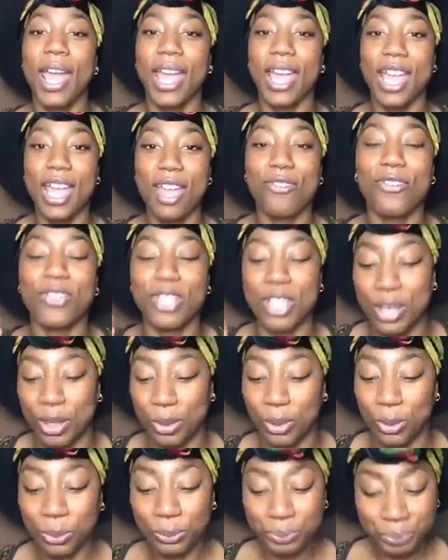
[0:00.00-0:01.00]
If
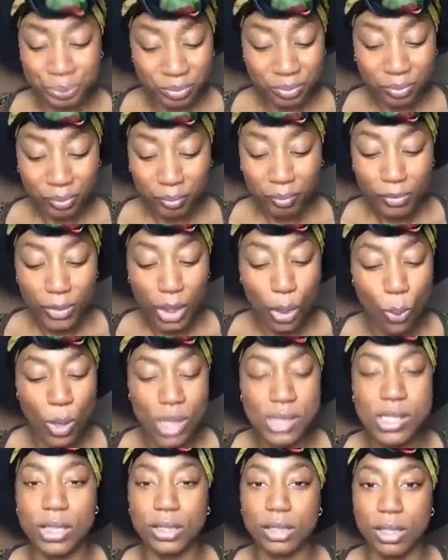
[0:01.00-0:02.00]
you
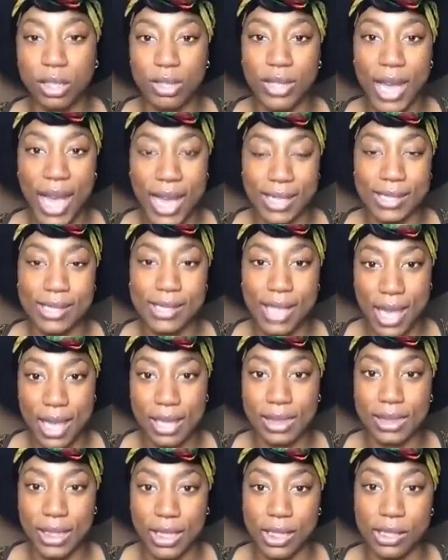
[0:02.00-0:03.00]
want to learn how to
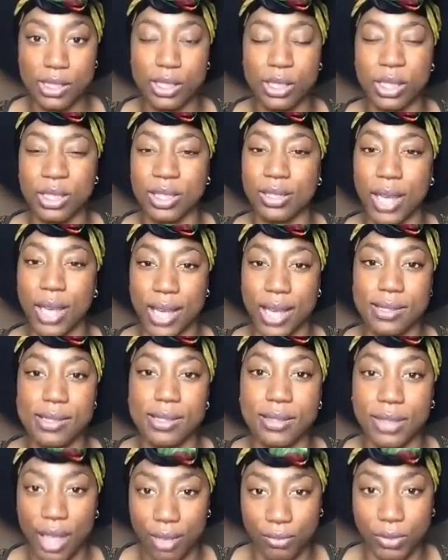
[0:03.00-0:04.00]
take things to the
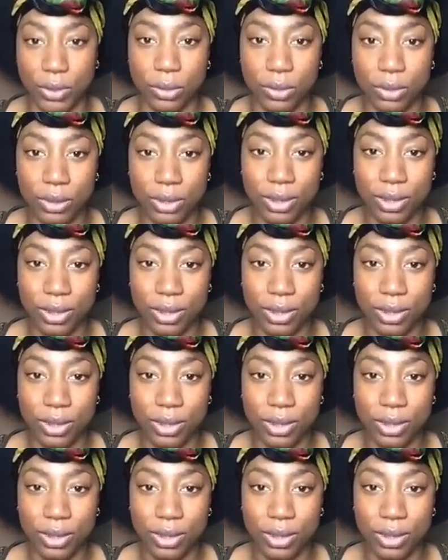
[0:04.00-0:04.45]
next level,